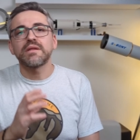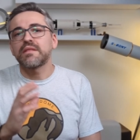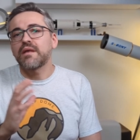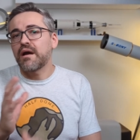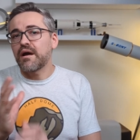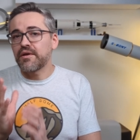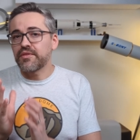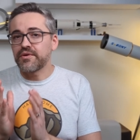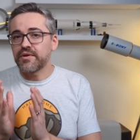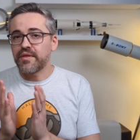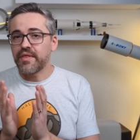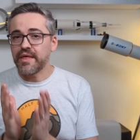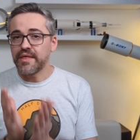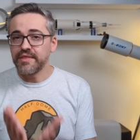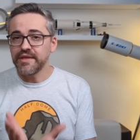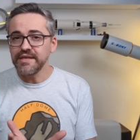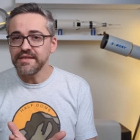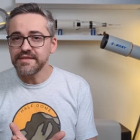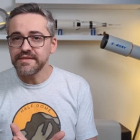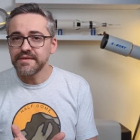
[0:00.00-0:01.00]
But other than
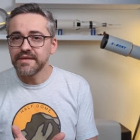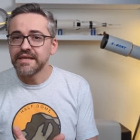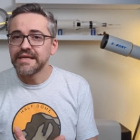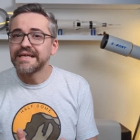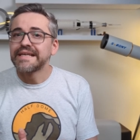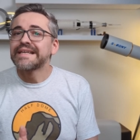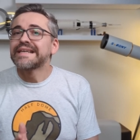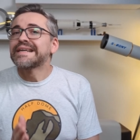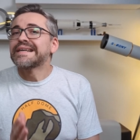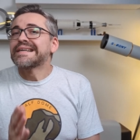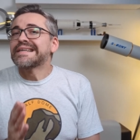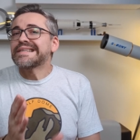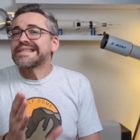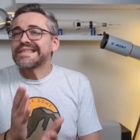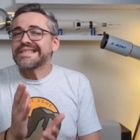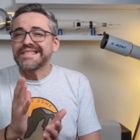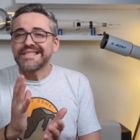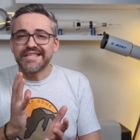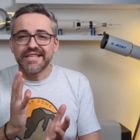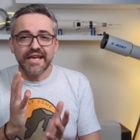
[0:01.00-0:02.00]
this,
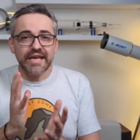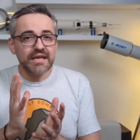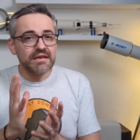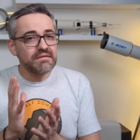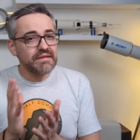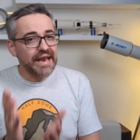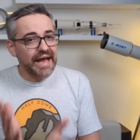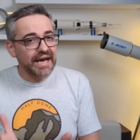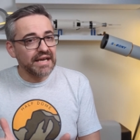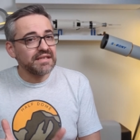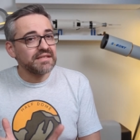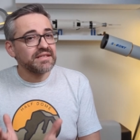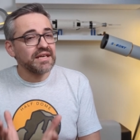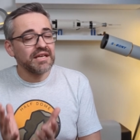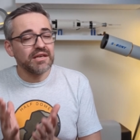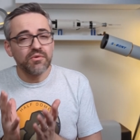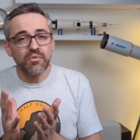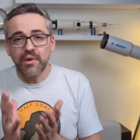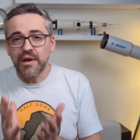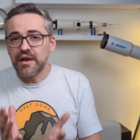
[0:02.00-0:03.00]
it's a nice
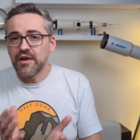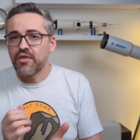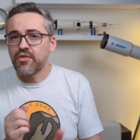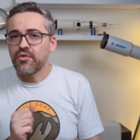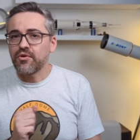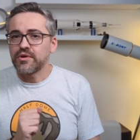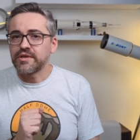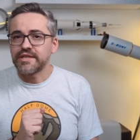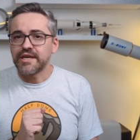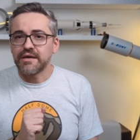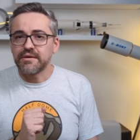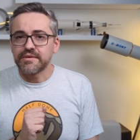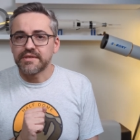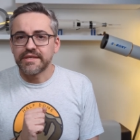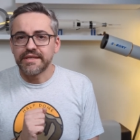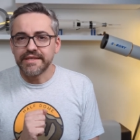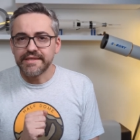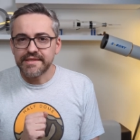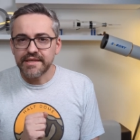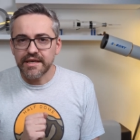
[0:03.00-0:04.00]
and well thought
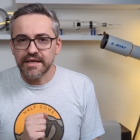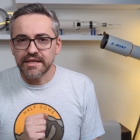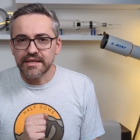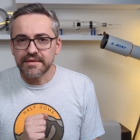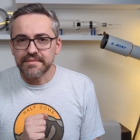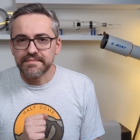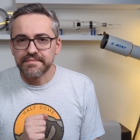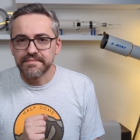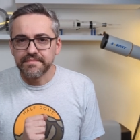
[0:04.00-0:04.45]
out design.